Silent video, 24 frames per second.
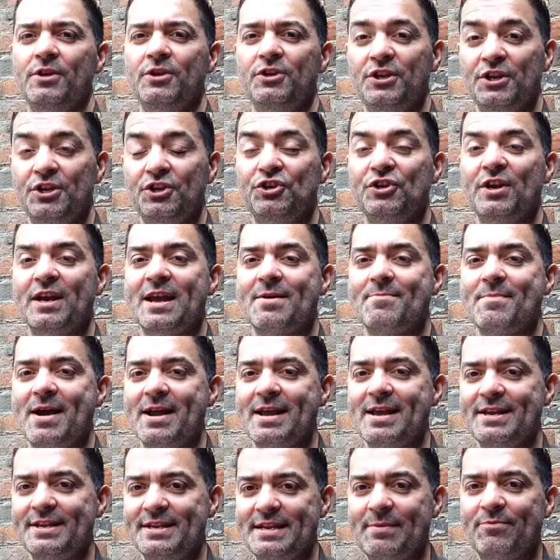You can check out my
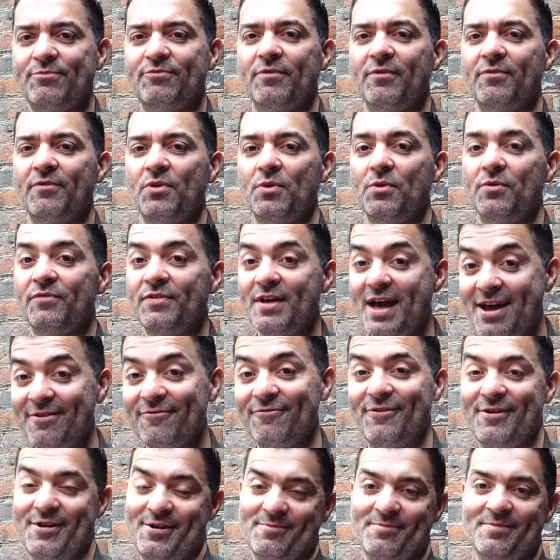in-depth review of that
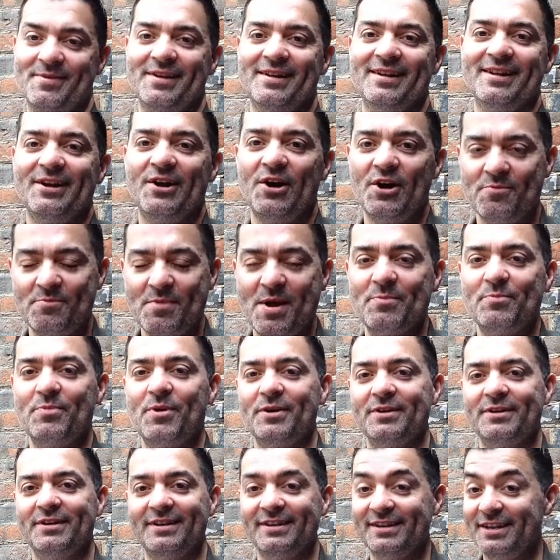film on my
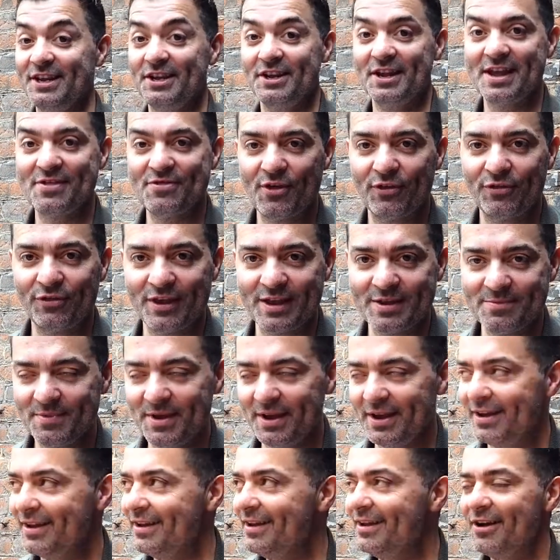pod. You're getting the theme
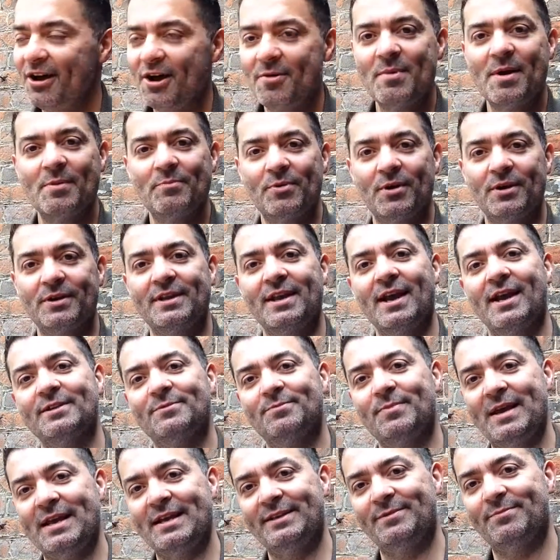here on my podcast
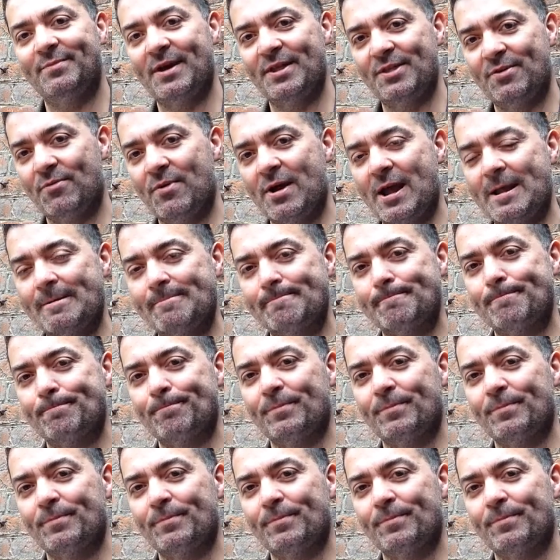page, by the way.